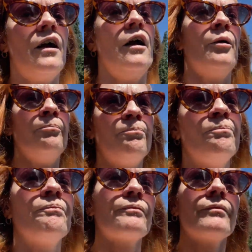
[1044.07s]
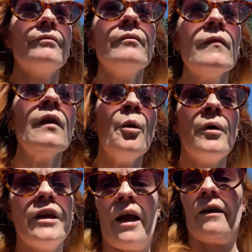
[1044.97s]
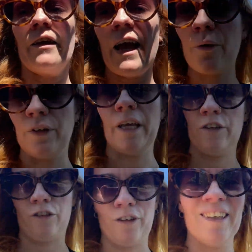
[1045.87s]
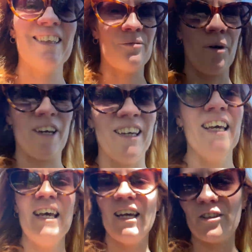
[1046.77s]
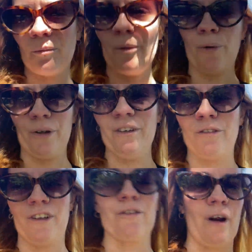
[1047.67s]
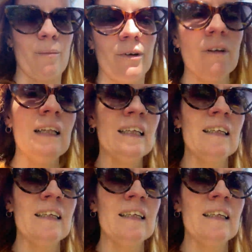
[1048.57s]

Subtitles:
But yeah, get out in nature is my point for this ramble.